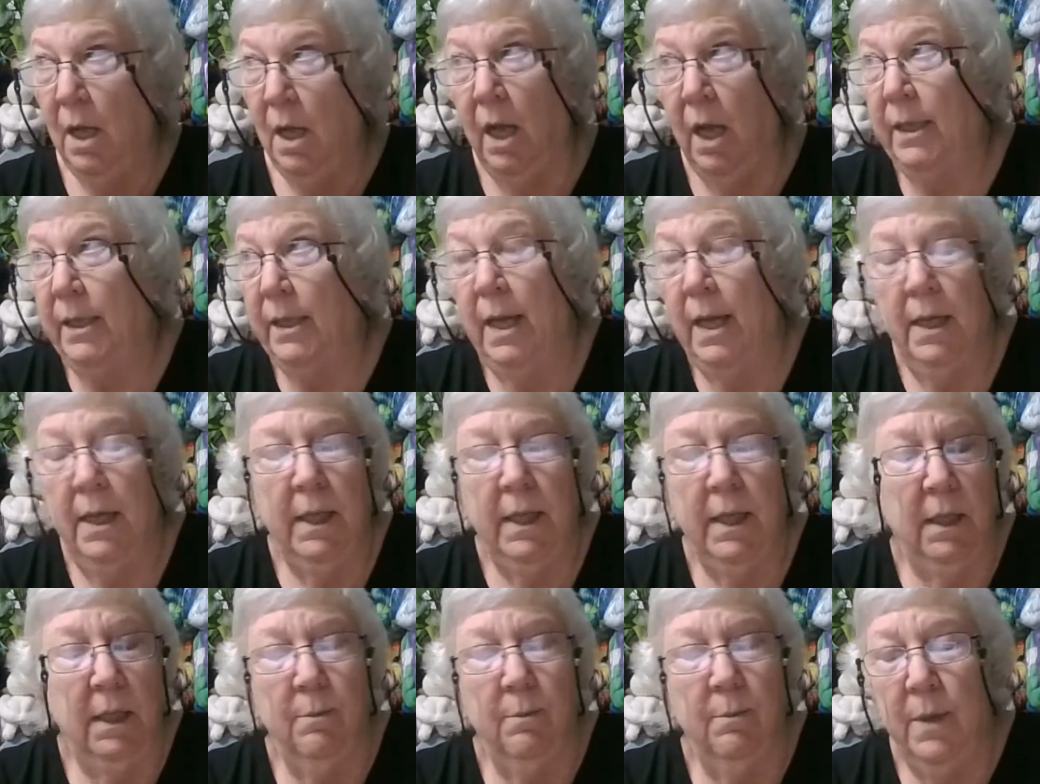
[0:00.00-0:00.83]
I can't
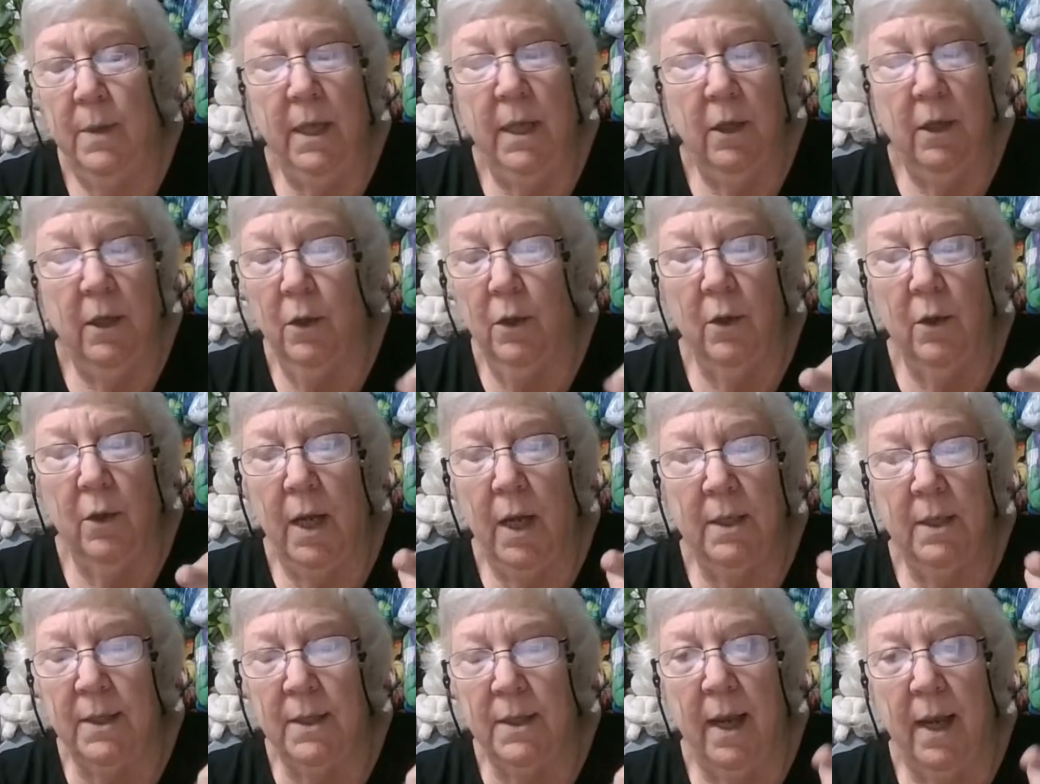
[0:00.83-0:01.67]
get him here
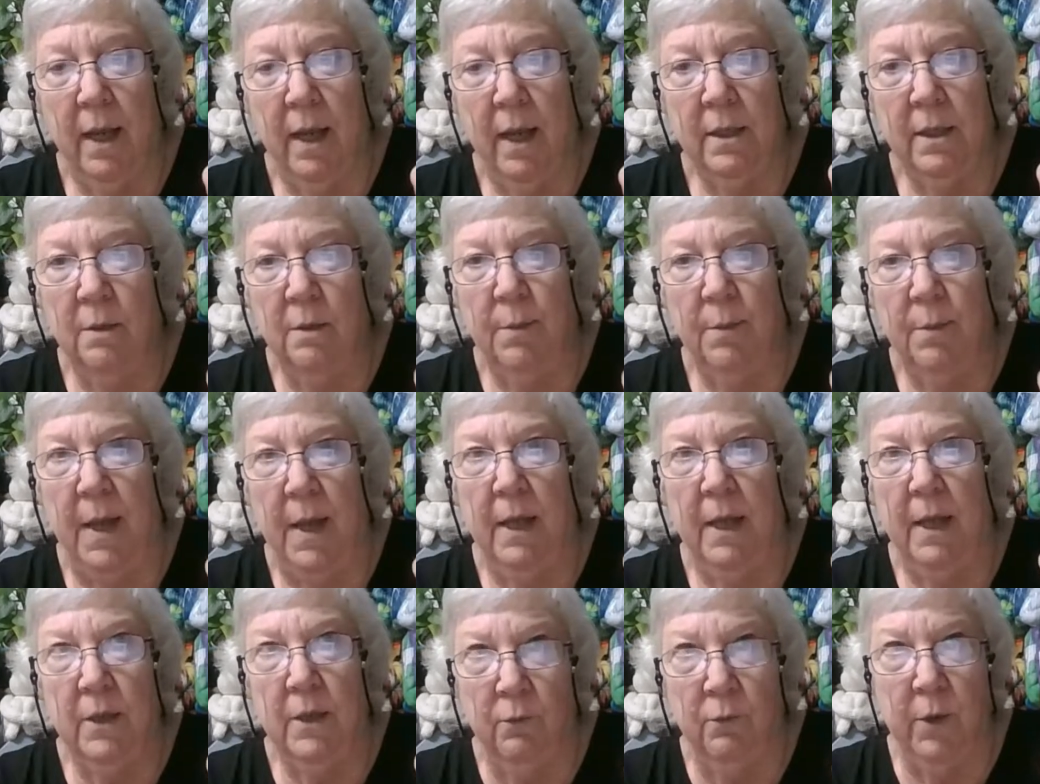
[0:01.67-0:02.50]
and tagged and
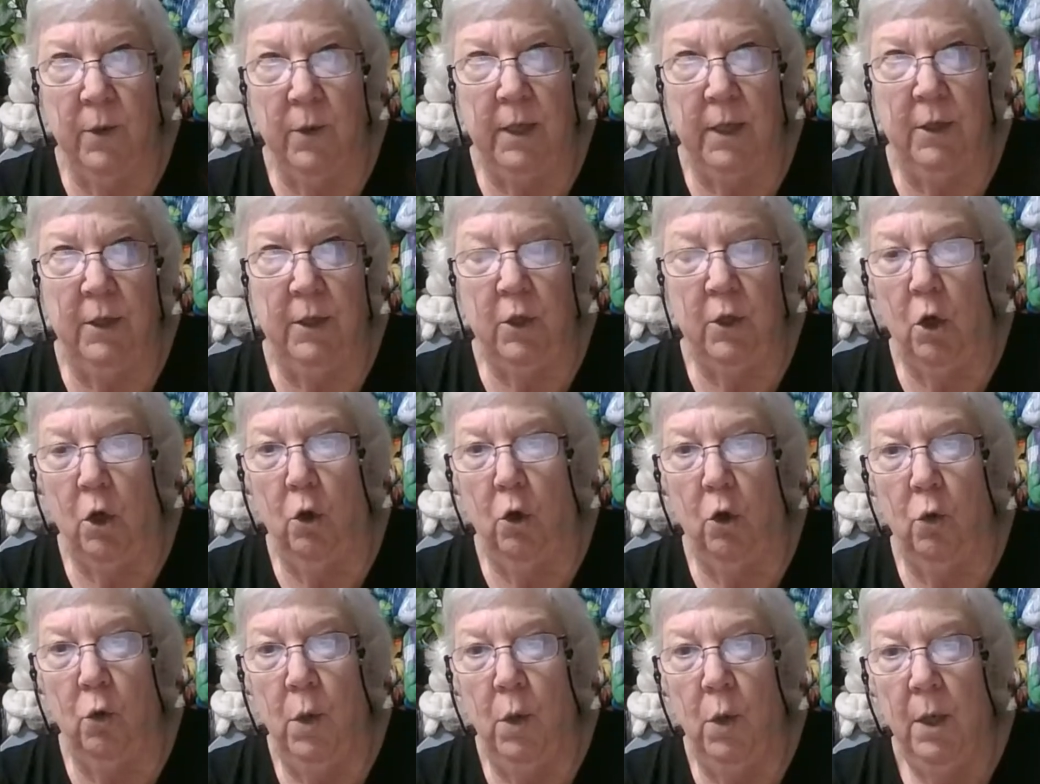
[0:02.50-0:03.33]
bagged and ready to
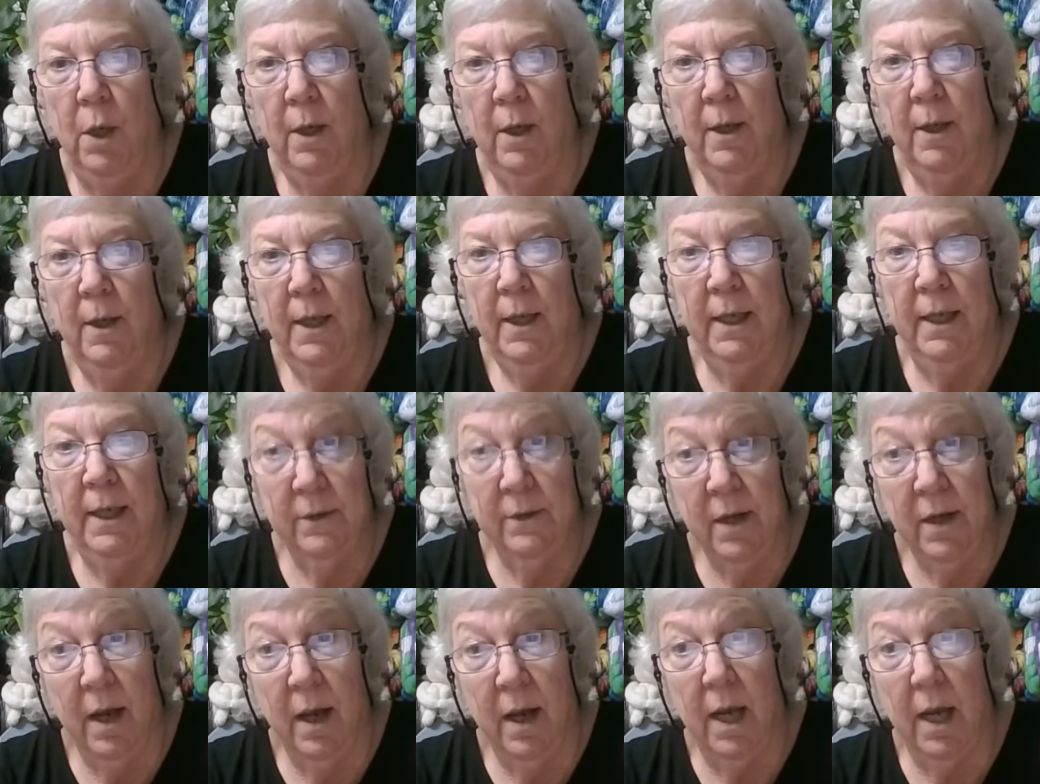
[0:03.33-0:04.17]
go
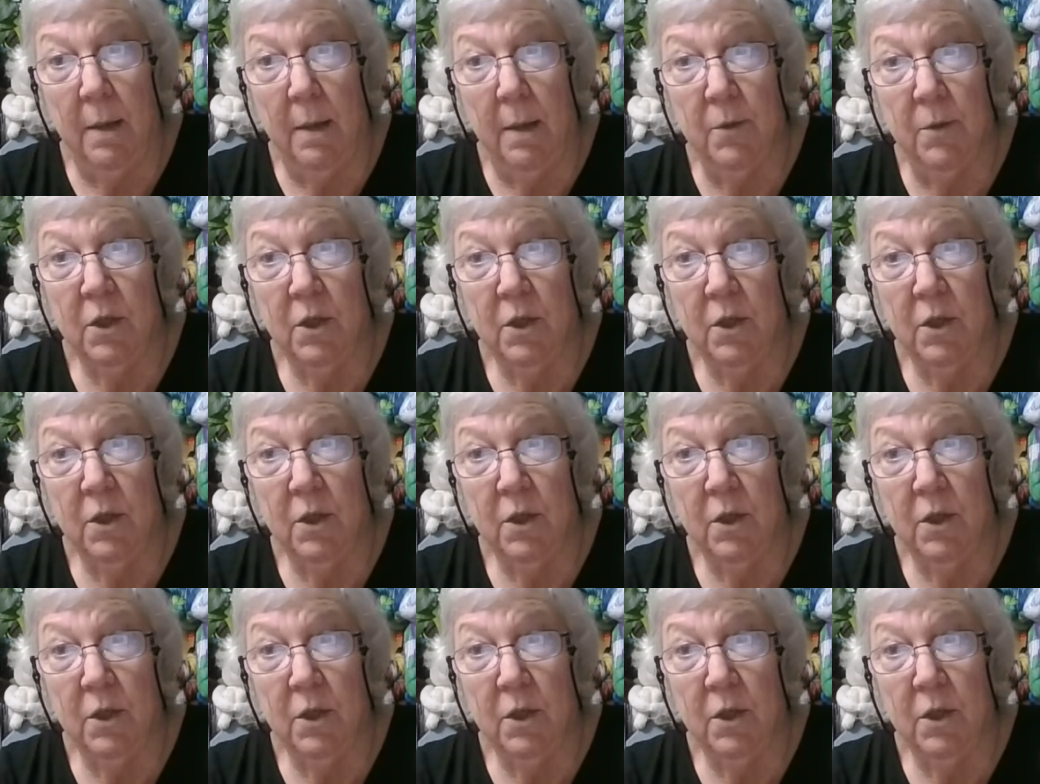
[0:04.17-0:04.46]
in time.